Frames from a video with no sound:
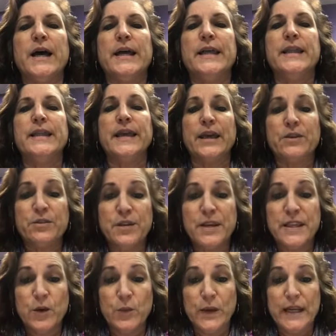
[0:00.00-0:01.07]
The other
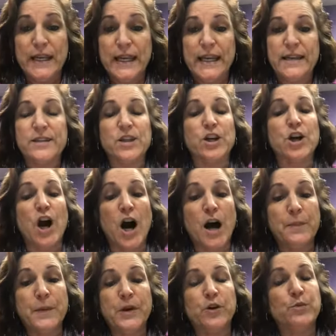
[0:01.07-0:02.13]
thing that we need is a
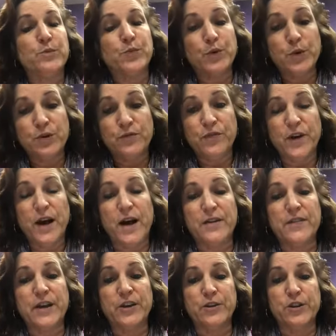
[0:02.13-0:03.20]
copy or proof
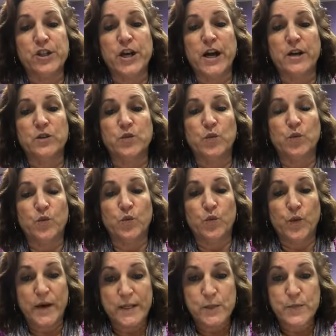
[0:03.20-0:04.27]
that your child
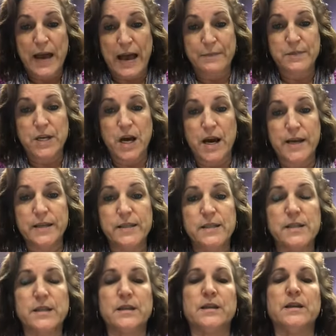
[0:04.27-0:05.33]
was
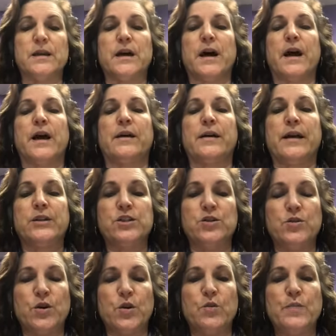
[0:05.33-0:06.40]
baptized. As you
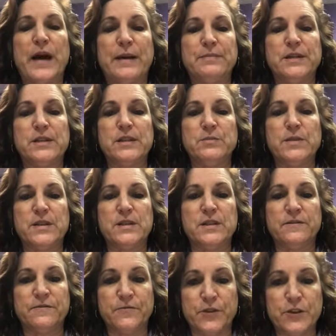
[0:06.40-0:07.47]
know, baptism is the
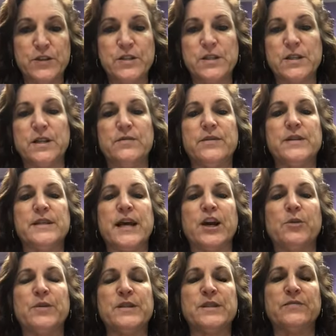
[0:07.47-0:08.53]
first of the
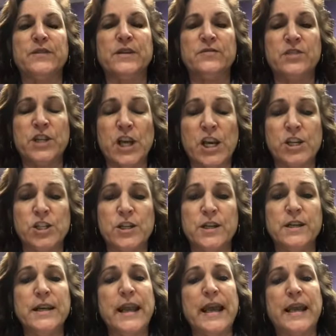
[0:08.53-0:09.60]
sacraments of
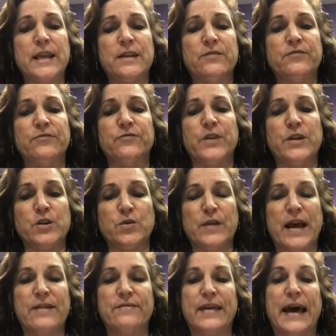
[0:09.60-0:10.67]
initiation, and if they don't
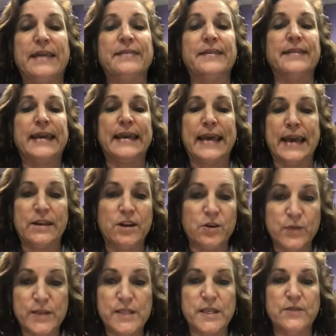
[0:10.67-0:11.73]
have that, then they cannot
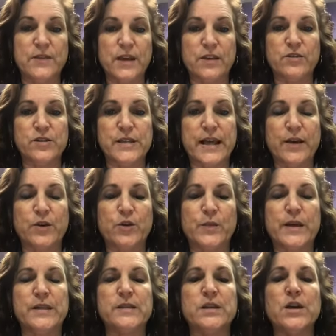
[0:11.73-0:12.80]
receive the other
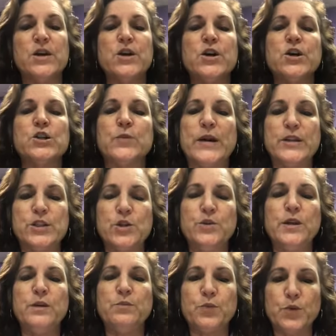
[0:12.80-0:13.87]
sacraments. So I do
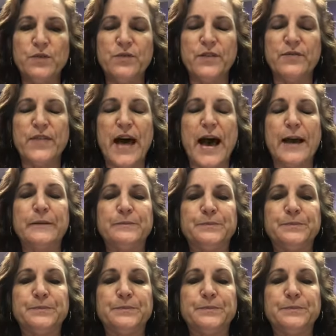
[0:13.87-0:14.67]
need proof of that.